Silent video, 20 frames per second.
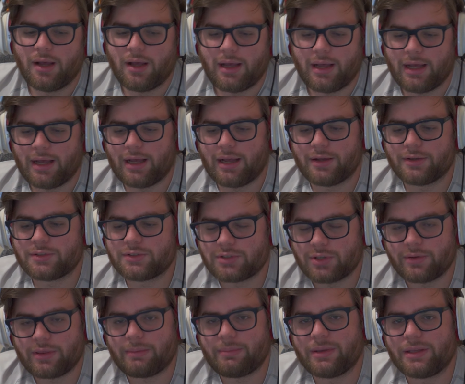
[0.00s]
Uh,
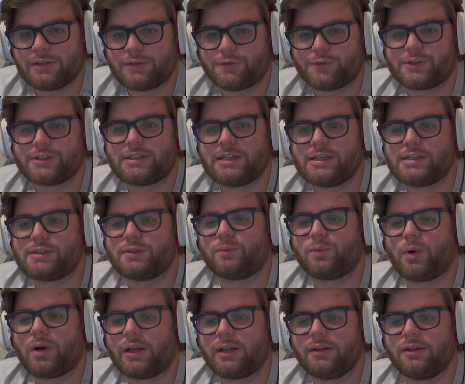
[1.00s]
so that means for season
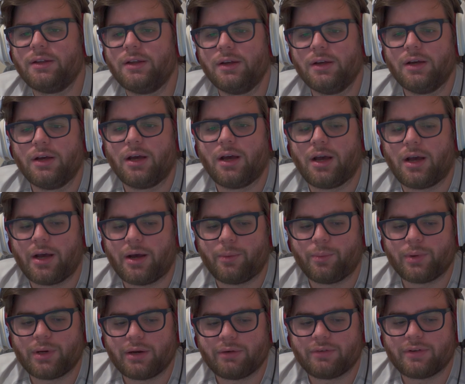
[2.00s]
one, uh,
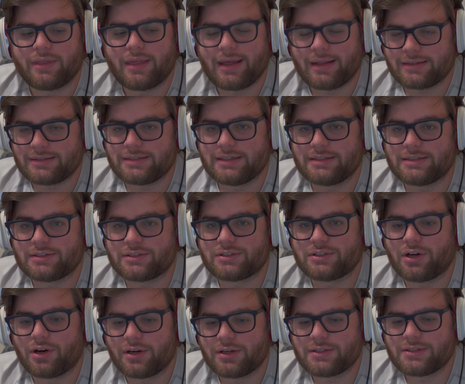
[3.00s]
whenever that season
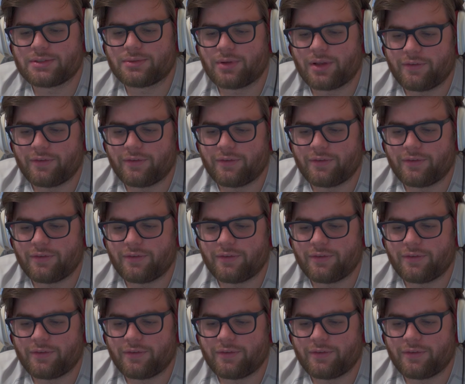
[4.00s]
starts.